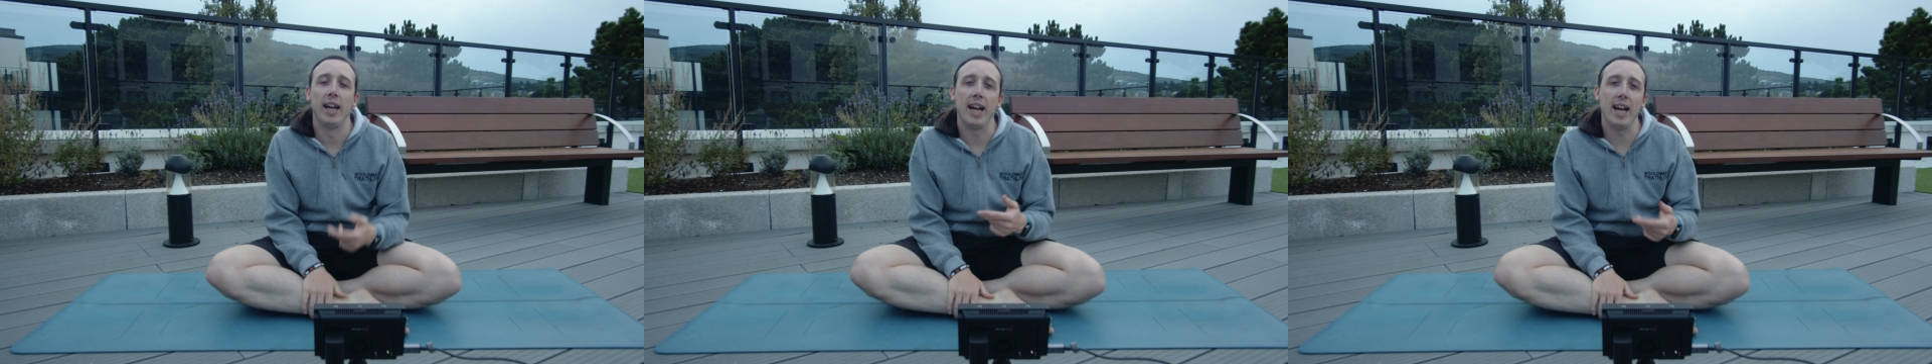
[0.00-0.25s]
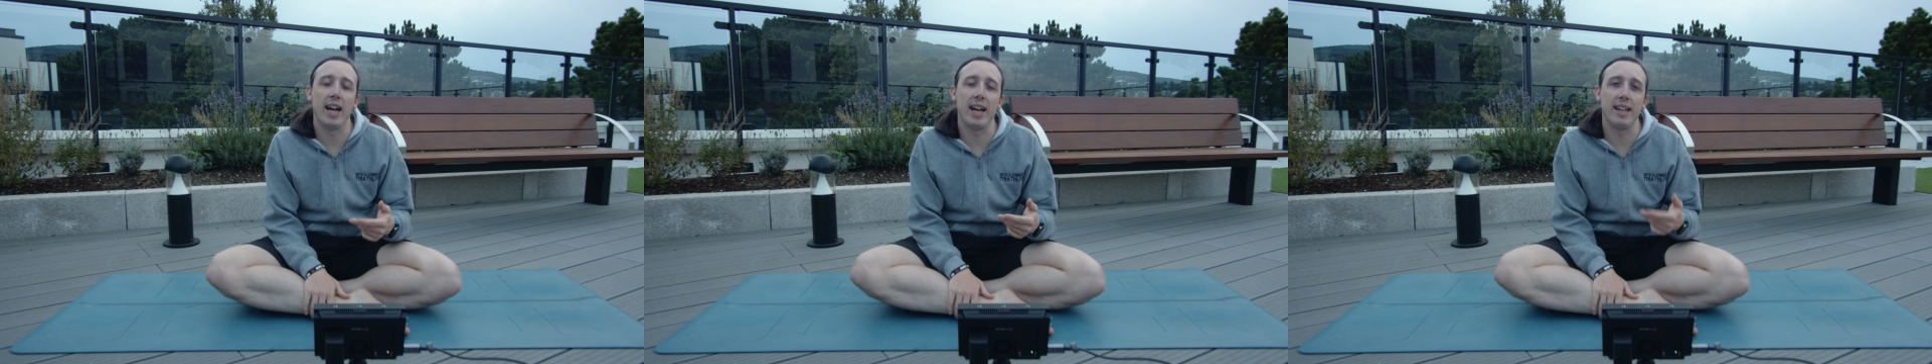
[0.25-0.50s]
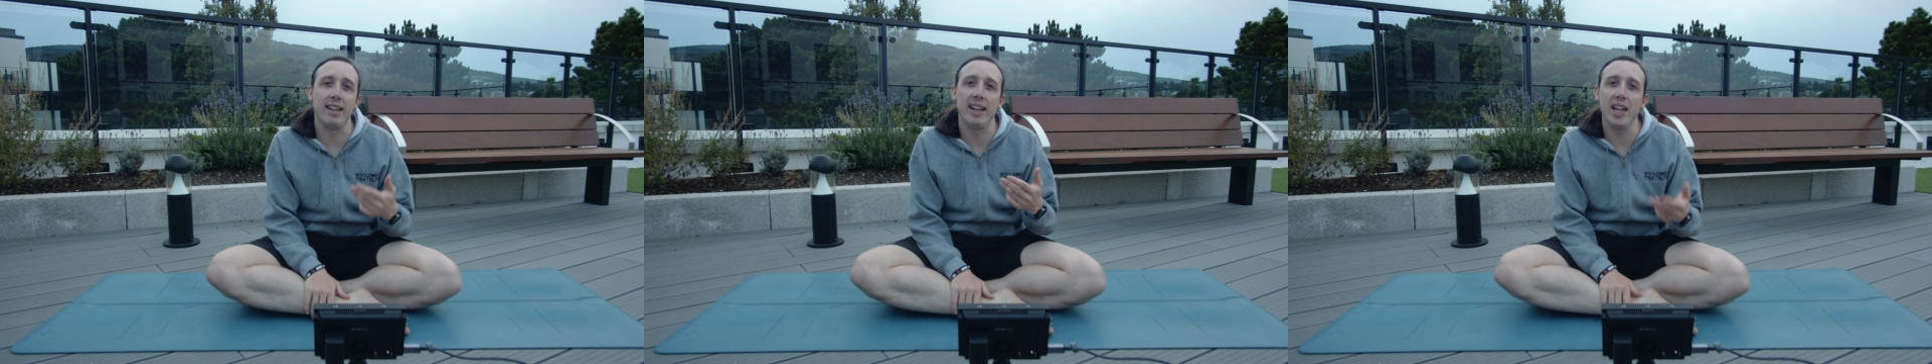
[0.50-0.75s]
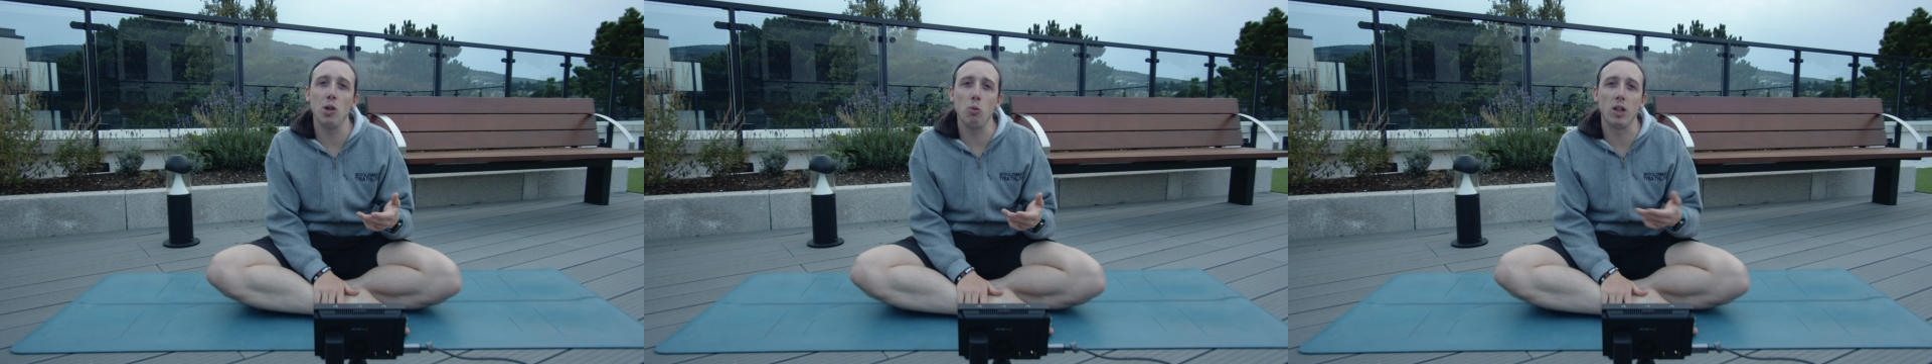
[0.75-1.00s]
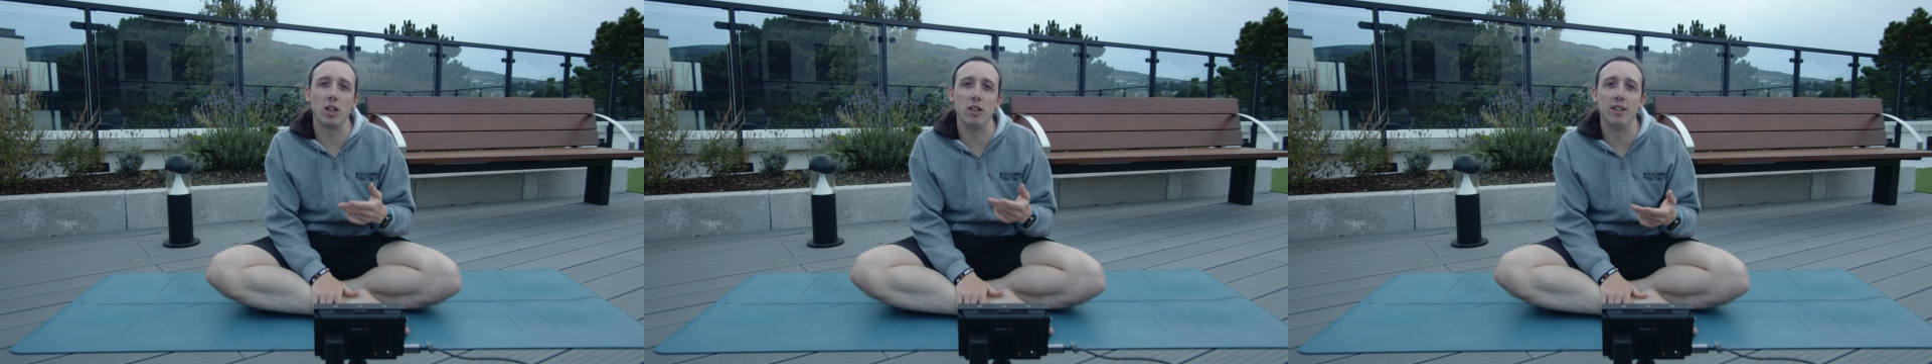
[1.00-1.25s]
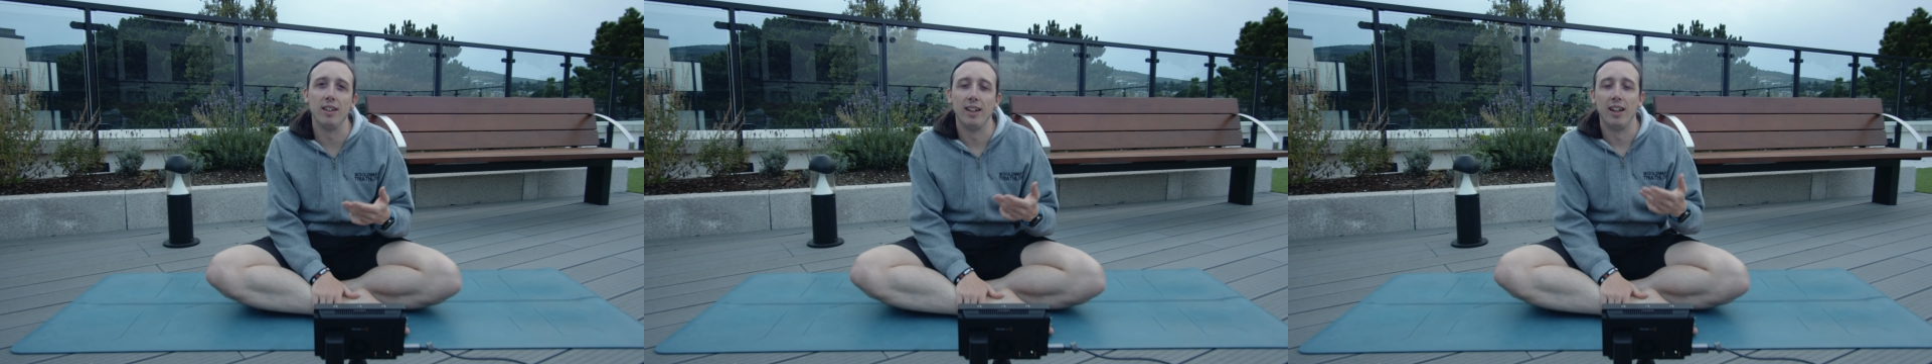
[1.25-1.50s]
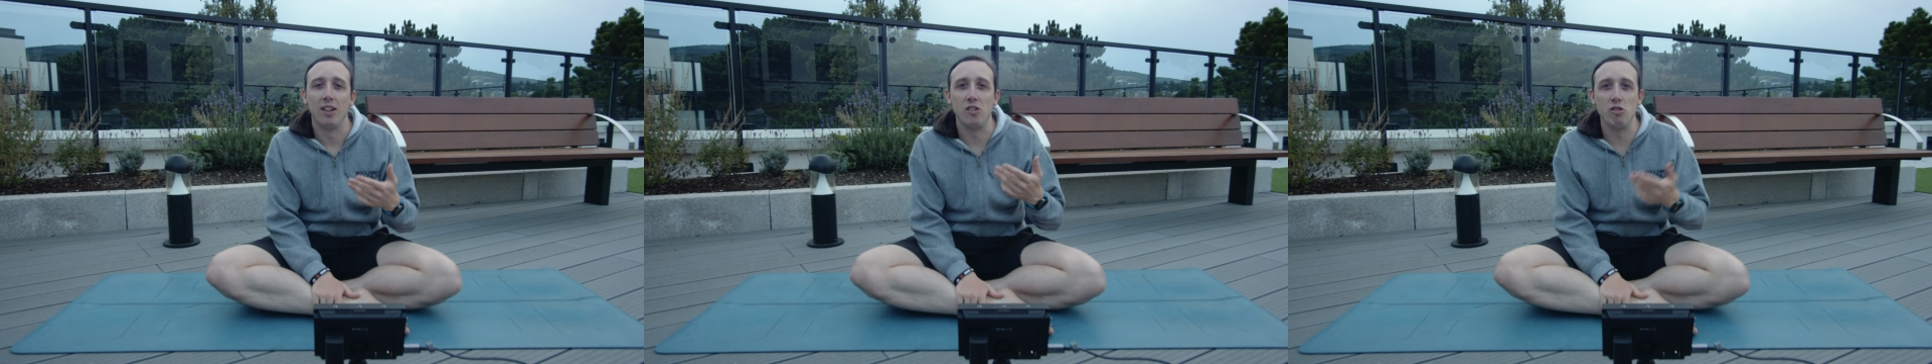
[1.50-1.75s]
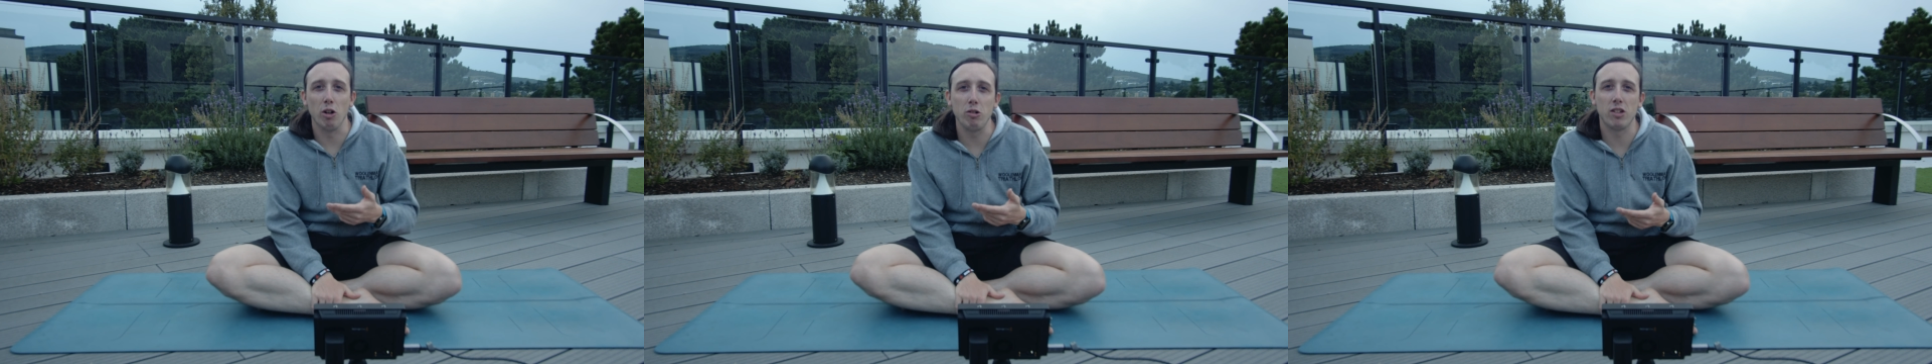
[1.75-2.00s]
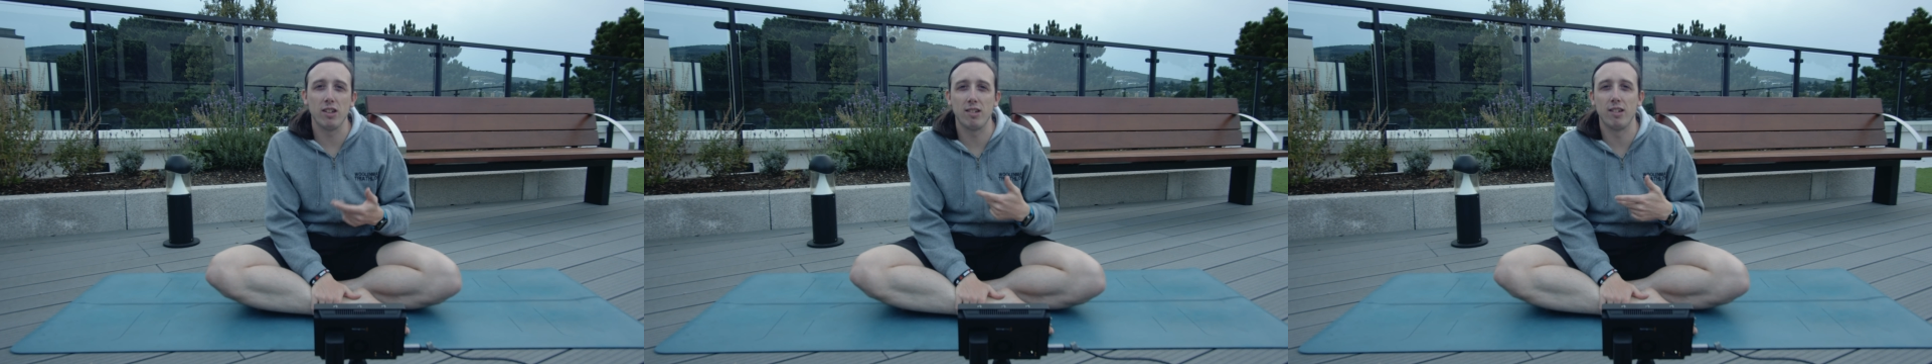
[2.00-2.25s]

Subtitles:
And here we can notice